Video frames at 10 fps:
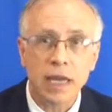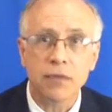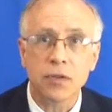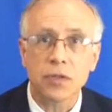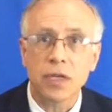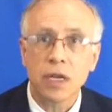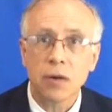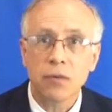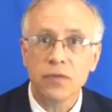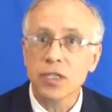If there's
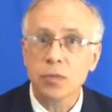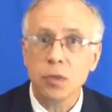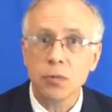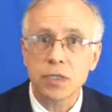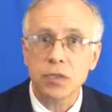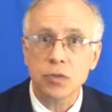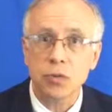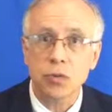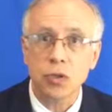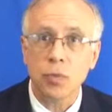visible
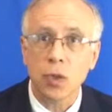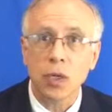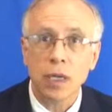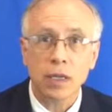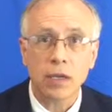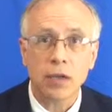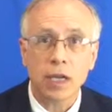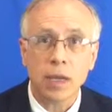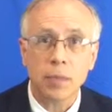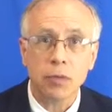residual tumor that could
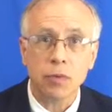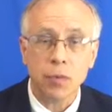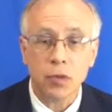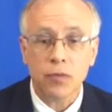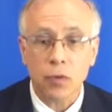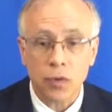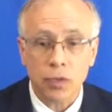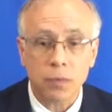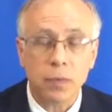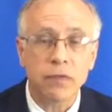not be removed, or
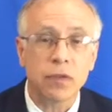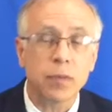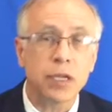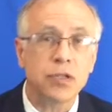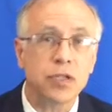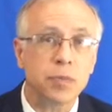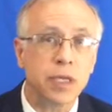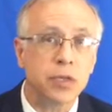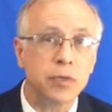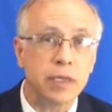if the patient is
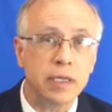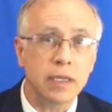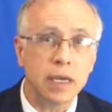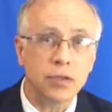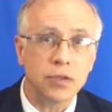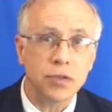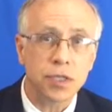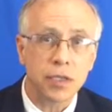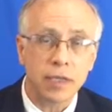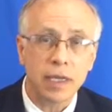being treated
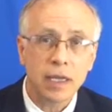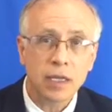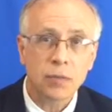non-surgically,